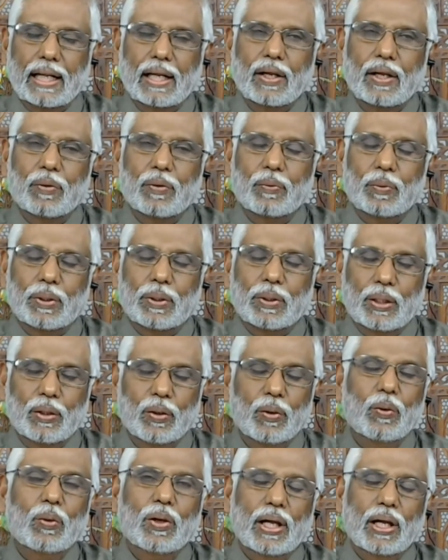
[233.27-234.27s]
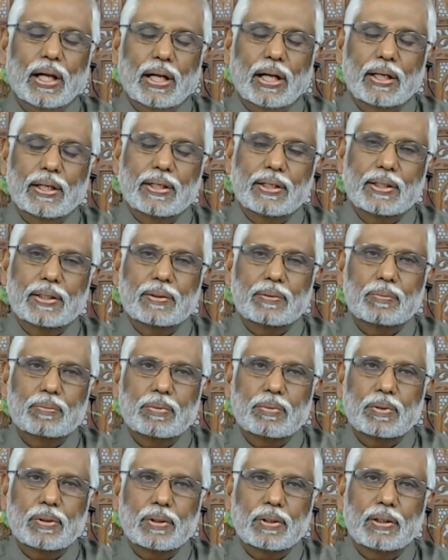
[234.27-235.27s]
when you look at
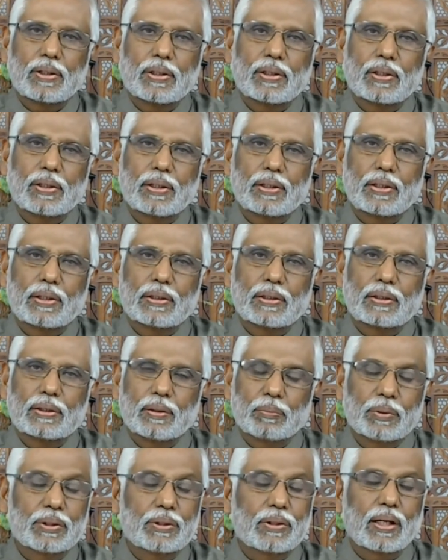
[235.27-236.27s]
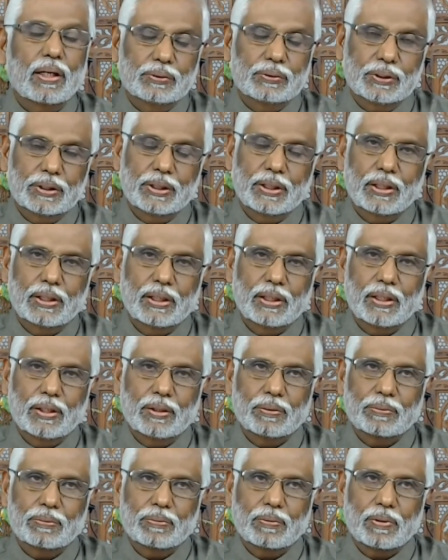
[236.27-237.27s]
the mythology
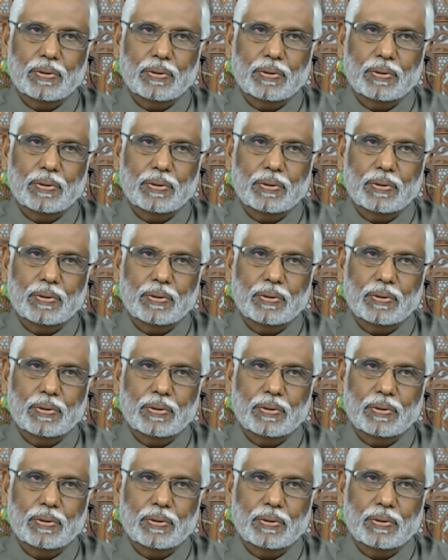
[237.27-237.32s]
of